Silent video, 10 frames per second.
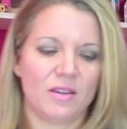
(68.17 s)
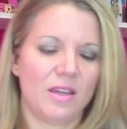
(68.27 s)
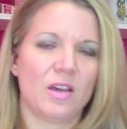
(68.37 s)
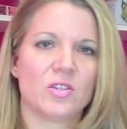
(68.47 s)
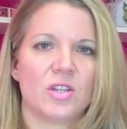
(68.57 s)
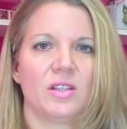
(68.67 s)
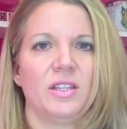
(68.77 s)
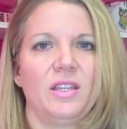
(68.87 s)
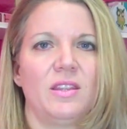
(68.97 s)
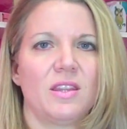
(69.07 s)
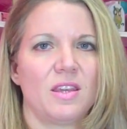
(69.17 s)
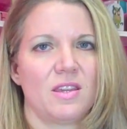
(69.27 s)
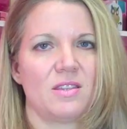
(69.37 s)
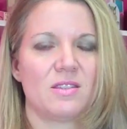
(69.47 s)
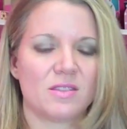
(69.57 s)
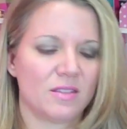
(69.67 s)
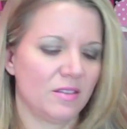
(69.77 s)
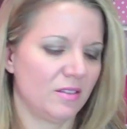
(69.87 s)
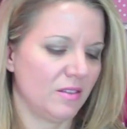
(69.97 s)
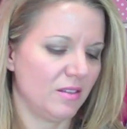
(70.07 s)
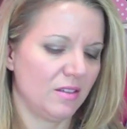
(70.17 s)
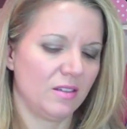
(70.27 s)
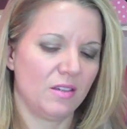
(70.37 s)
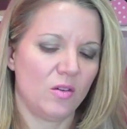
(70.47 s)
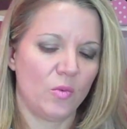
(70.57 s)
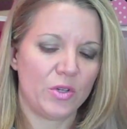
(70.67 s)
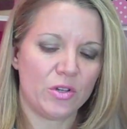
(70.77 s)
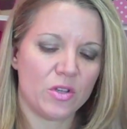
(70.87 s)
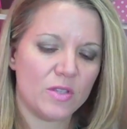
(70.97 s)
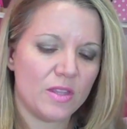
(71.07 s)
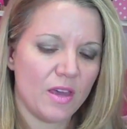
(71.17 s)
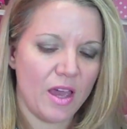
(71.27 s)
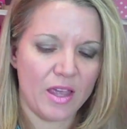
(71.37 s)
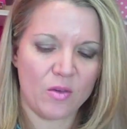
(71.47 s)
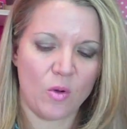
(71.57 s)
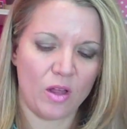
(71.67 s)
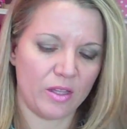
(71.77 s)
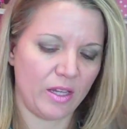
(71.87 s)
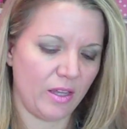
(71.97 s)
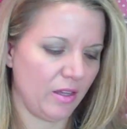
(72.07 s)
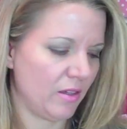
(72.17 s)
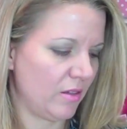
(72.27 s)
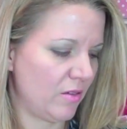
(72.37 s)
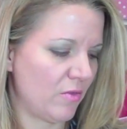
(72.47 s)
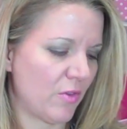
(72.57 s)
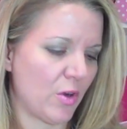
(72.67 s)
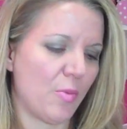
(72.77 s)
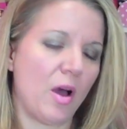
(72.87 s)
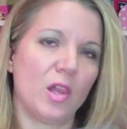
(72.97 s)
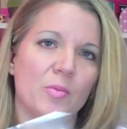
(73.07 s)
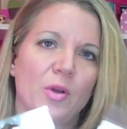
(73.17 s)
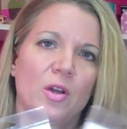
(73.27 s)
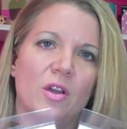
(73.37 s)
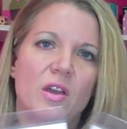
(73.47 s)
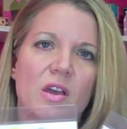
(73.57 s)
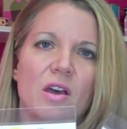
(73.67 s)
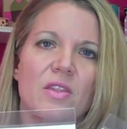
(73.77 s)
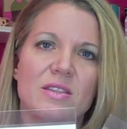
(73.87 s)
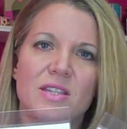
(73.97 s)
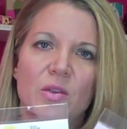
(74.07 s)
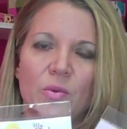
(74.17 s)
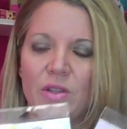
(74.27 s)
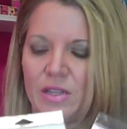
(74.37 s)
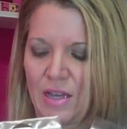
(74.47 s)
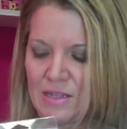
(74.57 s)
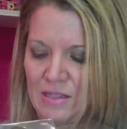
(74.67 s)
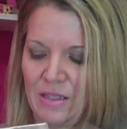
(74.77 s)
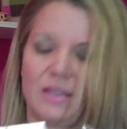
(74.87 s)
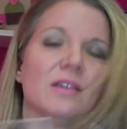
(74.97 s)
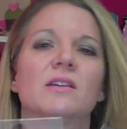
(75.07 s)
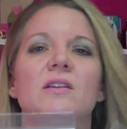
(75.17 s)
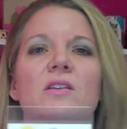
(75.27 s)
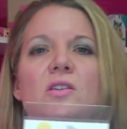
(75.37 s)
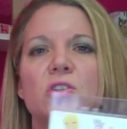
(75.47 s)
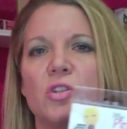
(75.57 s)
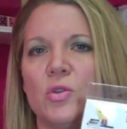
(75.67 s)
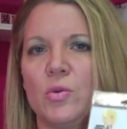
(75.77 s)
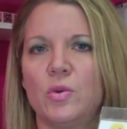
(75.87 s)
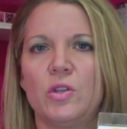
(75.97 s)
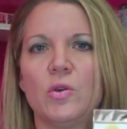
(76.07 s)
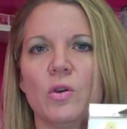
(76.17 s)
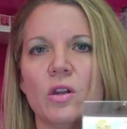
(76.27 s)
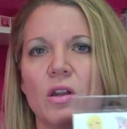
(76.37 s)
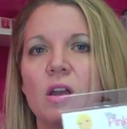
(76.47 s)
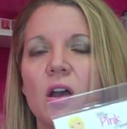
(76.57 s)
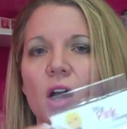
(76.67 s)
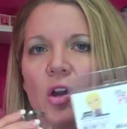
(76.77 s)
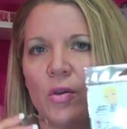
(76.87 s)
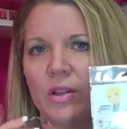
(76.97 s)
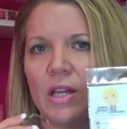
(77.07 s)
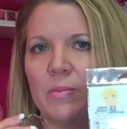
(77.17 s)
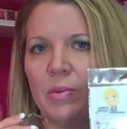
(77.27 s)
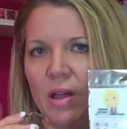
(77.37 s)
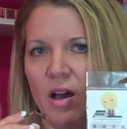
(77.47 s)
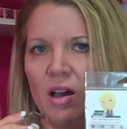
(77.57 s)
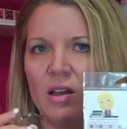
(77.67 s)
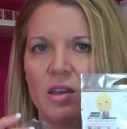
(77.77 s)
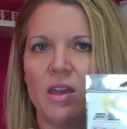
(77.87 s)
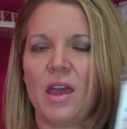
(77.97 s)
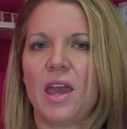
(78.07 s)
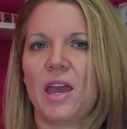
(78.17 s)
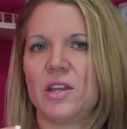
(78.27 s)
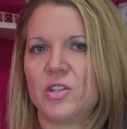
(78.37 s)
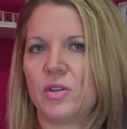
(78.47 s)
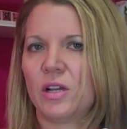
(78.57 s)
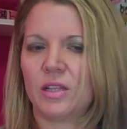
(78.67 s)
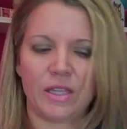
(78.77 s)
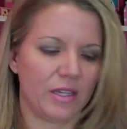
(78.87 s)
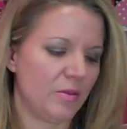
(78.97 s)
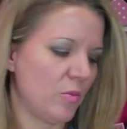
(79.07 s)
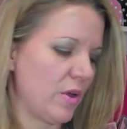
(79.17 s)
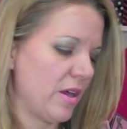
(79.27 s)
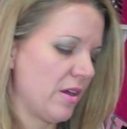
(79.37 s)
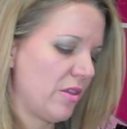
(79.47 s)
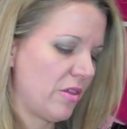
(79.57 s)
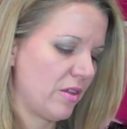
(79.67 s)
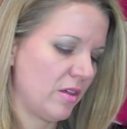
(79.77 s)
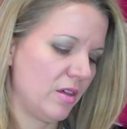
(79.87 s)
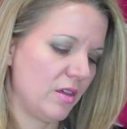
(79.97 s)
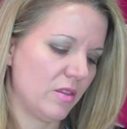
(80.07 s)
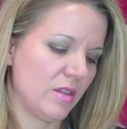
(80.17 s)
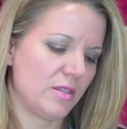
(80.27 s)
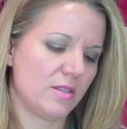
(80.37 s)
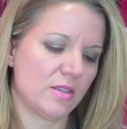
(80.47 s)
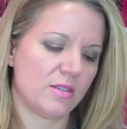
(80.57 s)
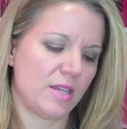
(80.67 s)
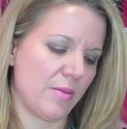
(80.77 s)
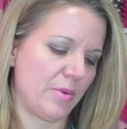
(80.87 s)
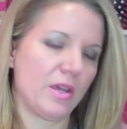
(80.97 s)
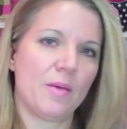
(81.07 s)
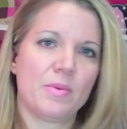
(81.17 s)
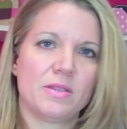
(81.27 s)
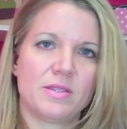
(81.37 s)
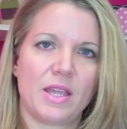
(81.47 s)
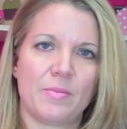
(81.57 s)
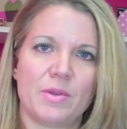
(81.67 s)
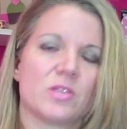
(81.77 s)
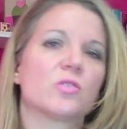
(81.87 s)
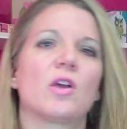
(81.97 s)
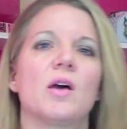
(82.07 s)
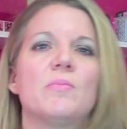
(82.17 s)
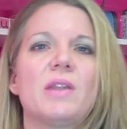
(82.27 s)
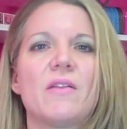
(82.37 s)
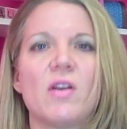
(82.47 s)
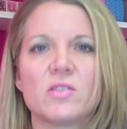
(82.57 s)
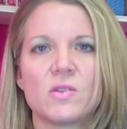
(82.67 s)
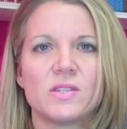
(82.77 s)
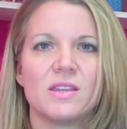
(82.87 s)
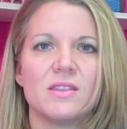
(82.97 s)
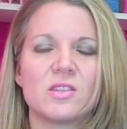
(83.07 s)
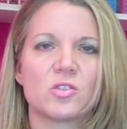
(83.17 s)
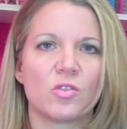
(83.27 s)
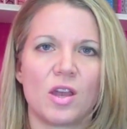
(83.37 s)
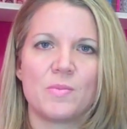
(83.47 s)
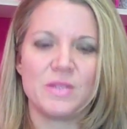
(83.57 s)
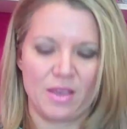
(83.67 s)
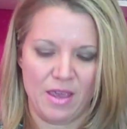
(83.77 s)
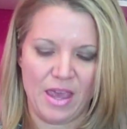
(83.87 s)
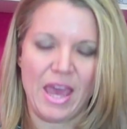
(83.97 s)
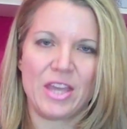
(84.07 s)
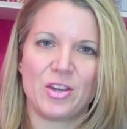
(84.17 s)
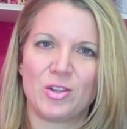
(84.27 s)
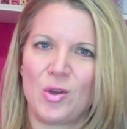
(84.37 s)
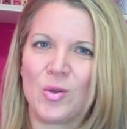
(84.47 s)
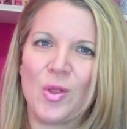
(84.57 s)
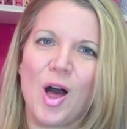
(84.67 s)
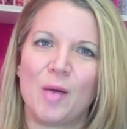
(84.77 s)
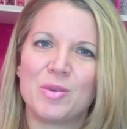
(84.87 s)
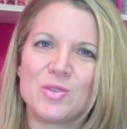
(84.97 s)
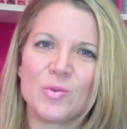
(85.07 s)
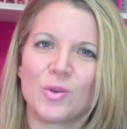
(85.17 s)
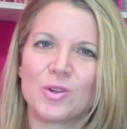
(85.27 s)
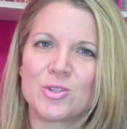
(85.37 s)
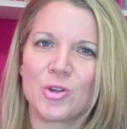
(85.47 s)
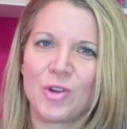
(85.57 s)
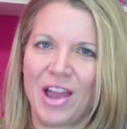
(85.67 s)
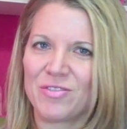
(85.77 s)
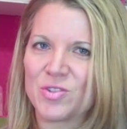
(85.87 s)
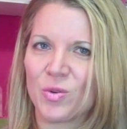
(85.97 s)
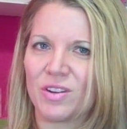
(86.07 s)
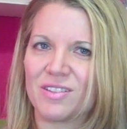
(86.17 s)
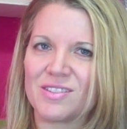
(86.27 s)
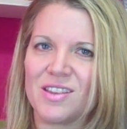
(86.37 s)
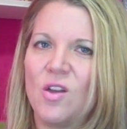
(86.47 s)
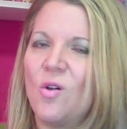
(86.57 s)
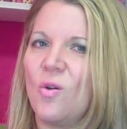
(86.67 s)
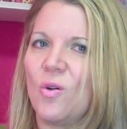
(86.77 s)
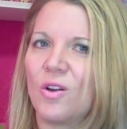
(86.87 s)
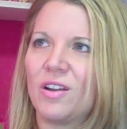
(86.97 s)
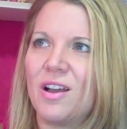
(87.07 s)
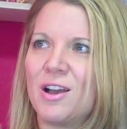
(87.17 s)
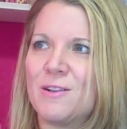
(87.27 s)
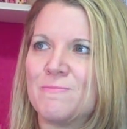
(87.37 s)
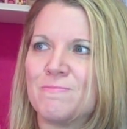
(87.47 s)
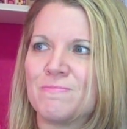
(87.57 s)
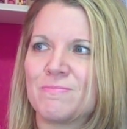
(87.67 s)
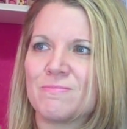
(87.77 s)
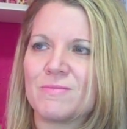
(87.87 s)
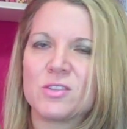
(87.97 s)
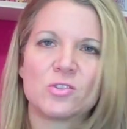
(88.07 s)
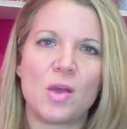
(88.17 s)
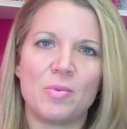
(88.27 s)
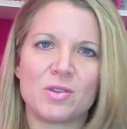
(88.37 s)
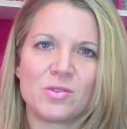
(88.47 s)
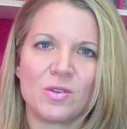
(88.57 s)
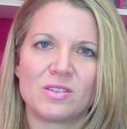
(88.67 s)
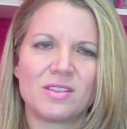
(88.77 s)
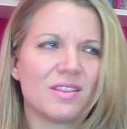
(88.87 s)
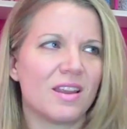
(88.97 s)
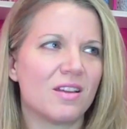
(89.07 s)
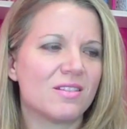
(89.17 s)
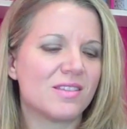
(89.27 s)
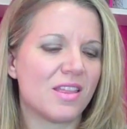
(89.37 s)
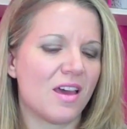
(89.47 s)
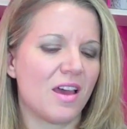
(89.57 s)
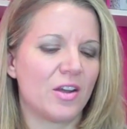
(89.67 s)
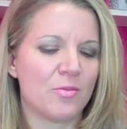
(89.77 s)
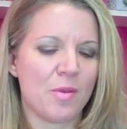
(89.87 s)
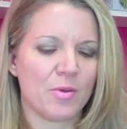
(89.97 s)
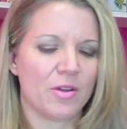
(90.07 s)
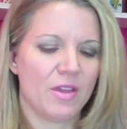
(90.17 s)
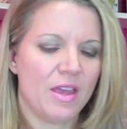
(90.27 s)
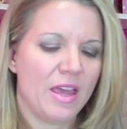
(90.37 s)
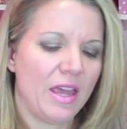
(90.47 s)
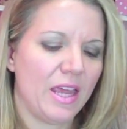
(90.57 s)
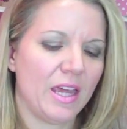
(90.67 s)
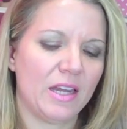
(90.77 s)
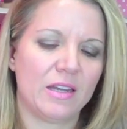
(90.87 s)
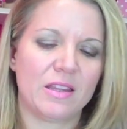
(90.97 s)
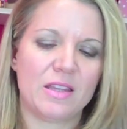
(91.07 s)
now to clean these, when you're using the high quality photopolymer, they stick really nicely to your acrylic block, and you can clean them with, this is a Stampin' Up! Stamp and Scrub, but I've also seen the scrubs at your local hobby stores or craft stores or scrapbook stores. Did I already say that? I don't remember. And